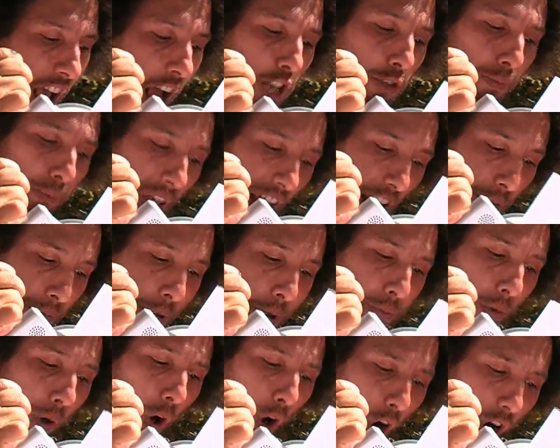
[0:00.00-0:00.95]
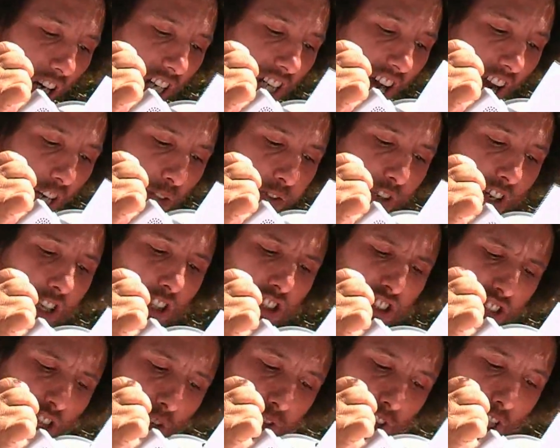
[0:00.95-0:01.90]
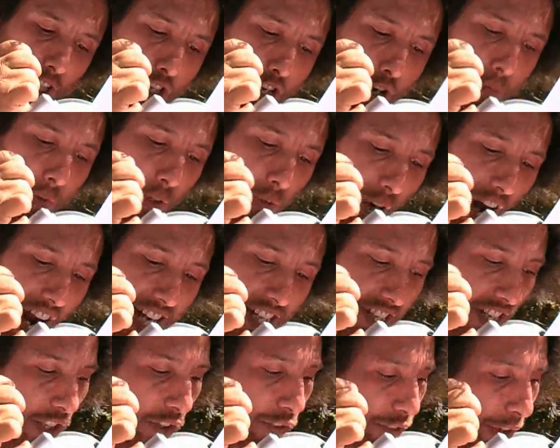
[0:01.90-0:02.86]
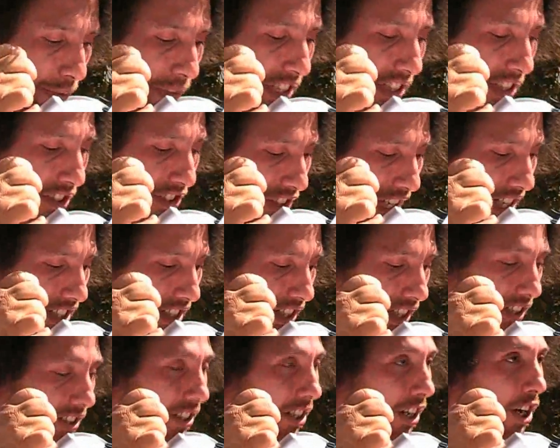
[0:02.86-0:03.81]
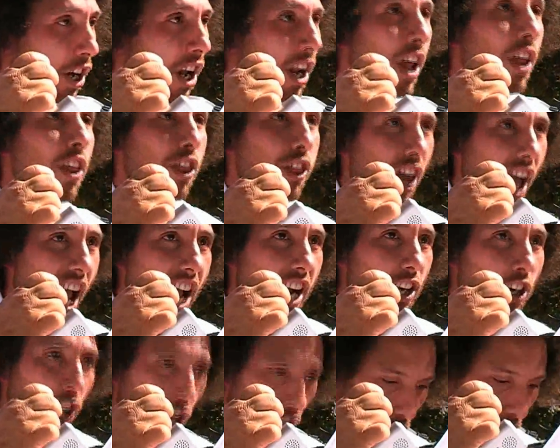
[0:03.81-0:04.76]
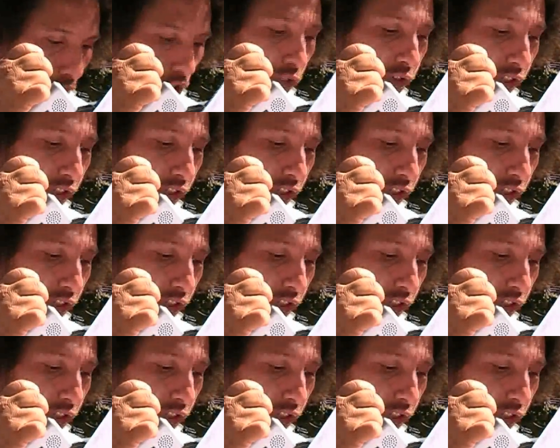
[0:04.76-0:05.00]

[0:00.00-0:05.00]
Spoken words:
as black people organized for their civil and human rights in the 50s and 60s. Then those